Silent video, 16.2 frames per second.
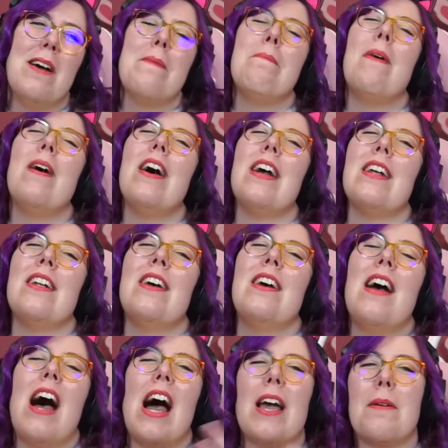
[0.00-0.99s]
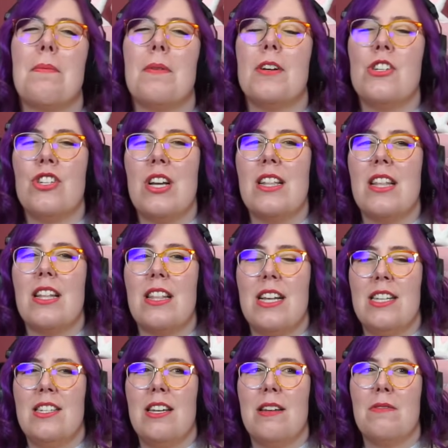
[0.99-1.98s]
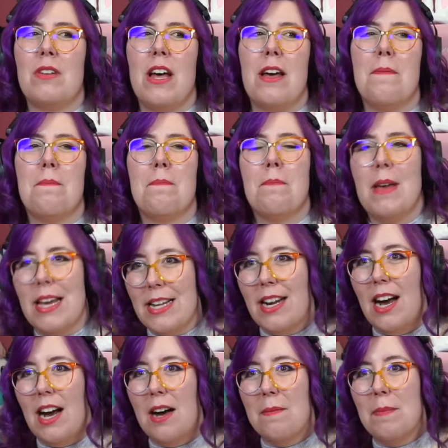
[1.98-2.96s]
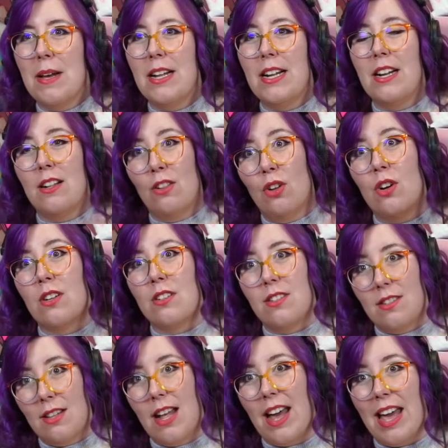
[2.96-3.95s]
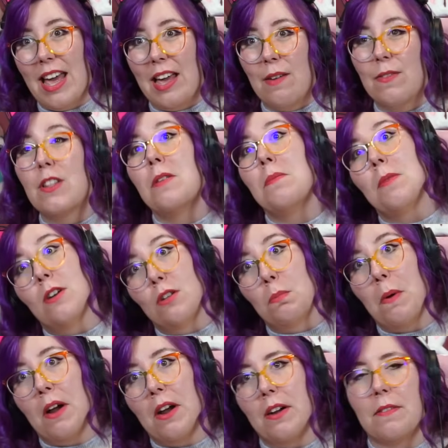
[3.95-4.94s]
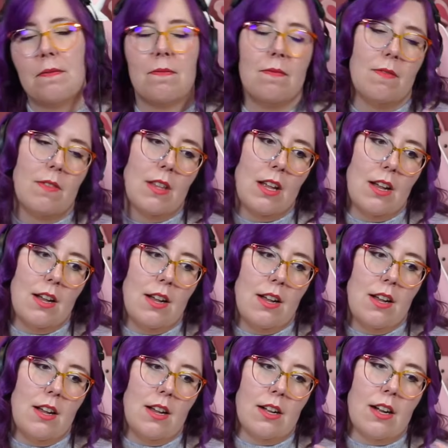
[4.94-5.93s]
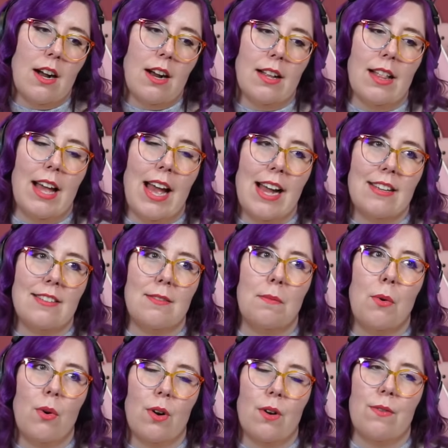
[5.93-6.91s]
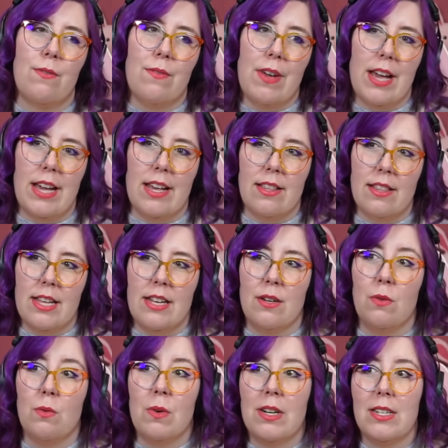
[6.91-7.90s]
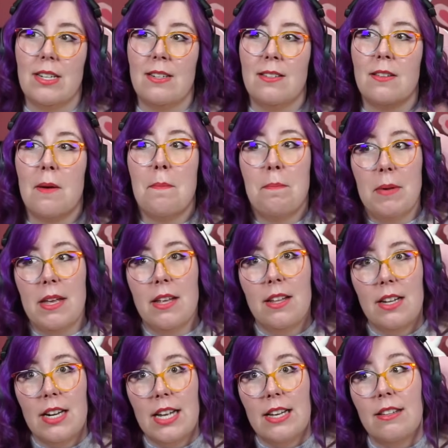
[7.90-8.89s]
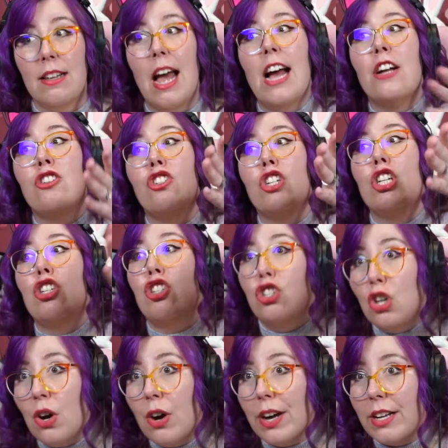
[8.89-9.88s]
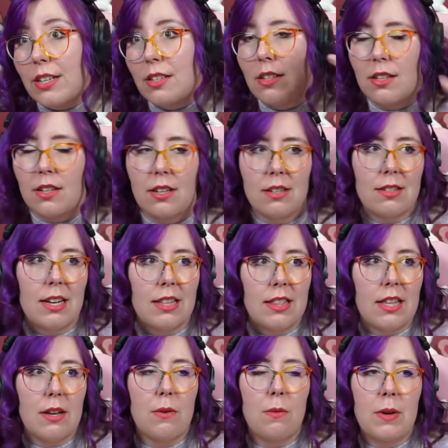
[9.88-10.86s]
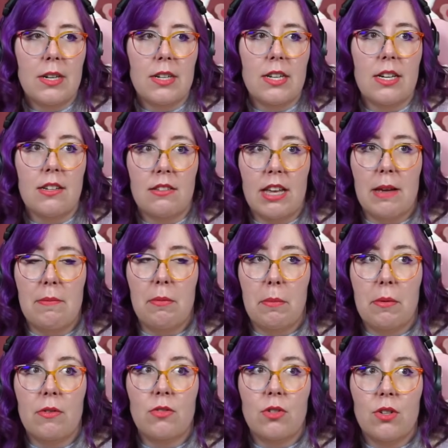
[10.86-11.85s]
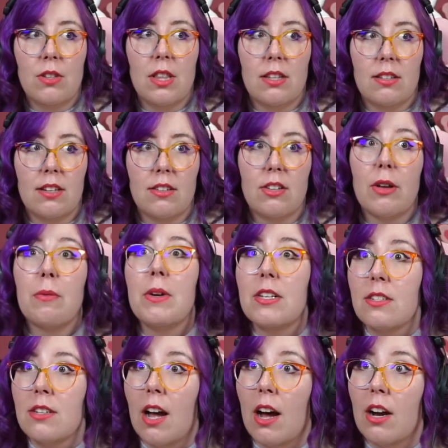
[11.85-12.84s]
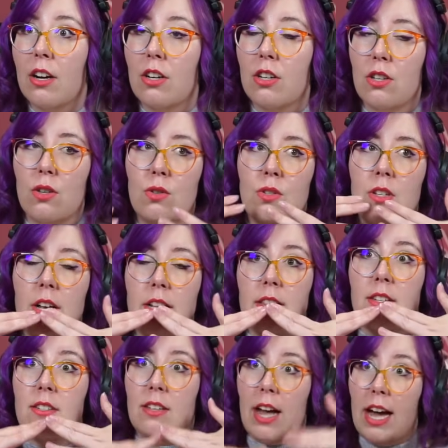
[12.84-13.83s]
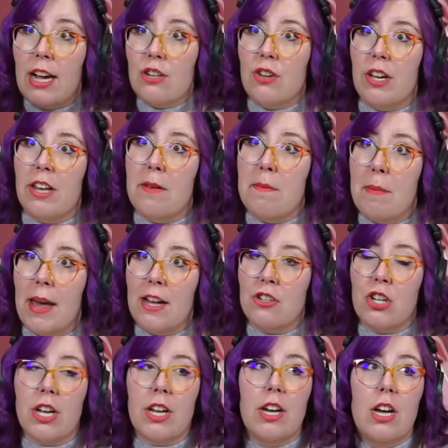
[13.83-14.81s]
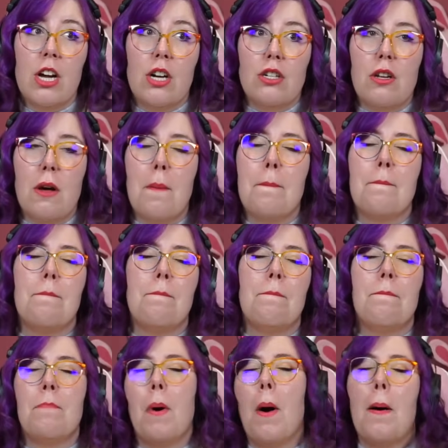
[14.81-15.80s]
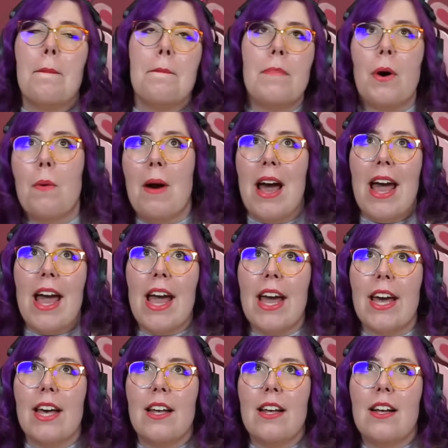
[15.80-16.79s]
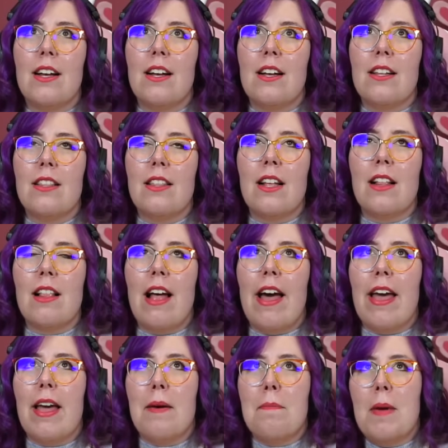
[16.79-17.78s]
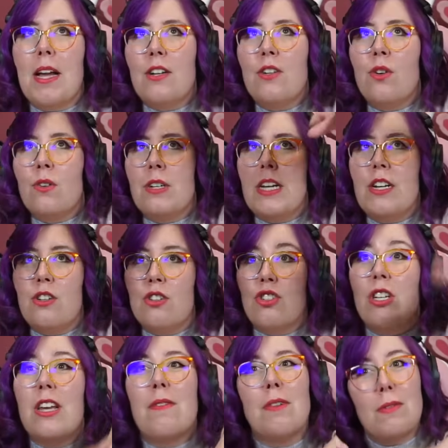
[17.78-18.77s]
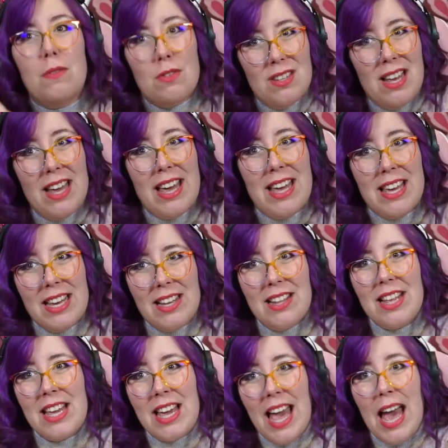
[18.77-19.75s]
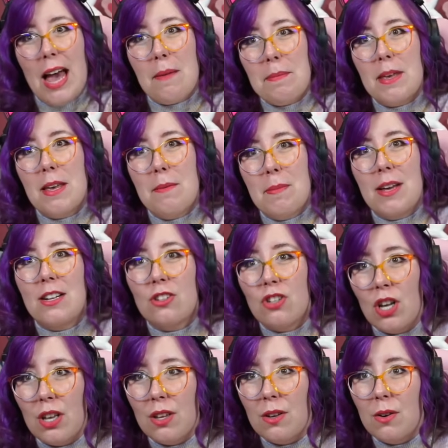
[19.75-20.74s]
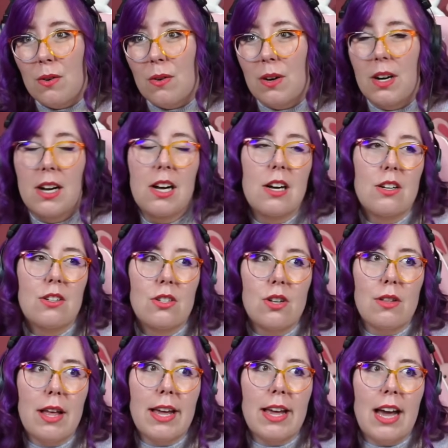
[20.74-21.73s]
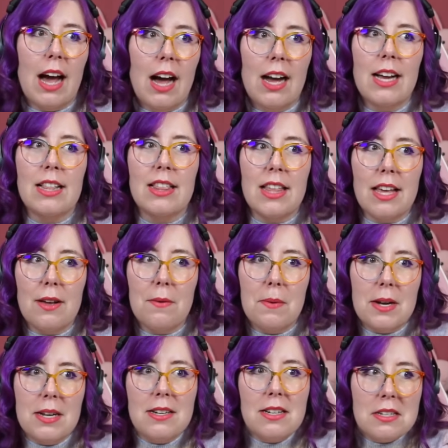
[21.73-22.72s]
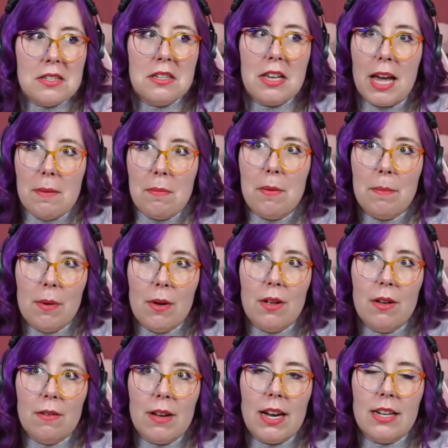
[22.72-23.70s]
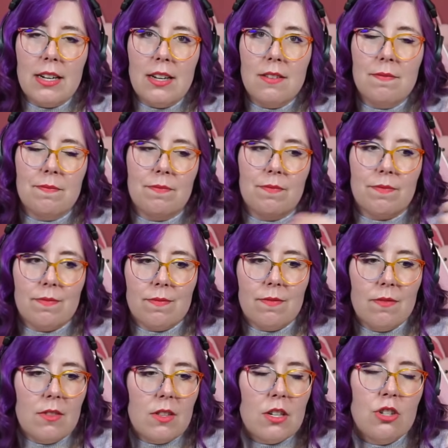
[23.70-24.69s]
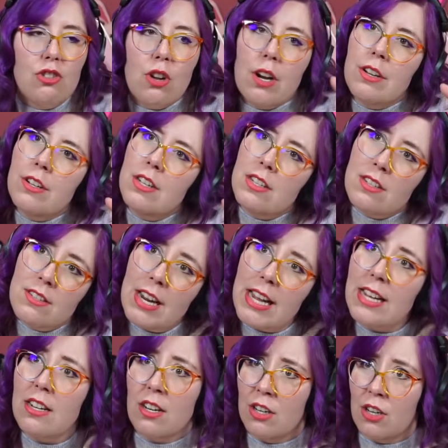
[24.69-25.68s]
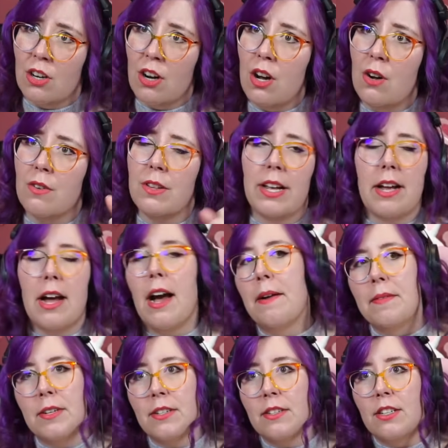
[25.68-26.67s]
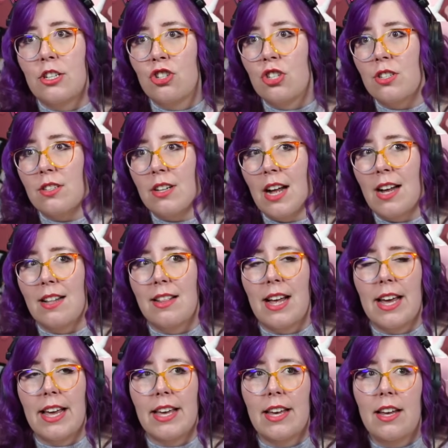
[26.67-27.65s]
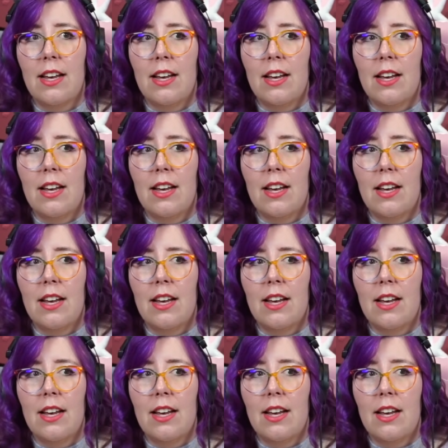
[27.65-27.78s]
But I appreciate that they seem to have made up. And it looks like, for the most part, Carla has more faith in Wendy's abilities, as she should. Because I think Wendy is capable of doing these things. Like, we saw her use, like, the Sky Dragon magic to bump away the, like, big tornado. She even was, like, healing Happy a bit, too. So, like, I think Wendy is capable of kind of starting to stand on her own. Like, obviously, she's not, like,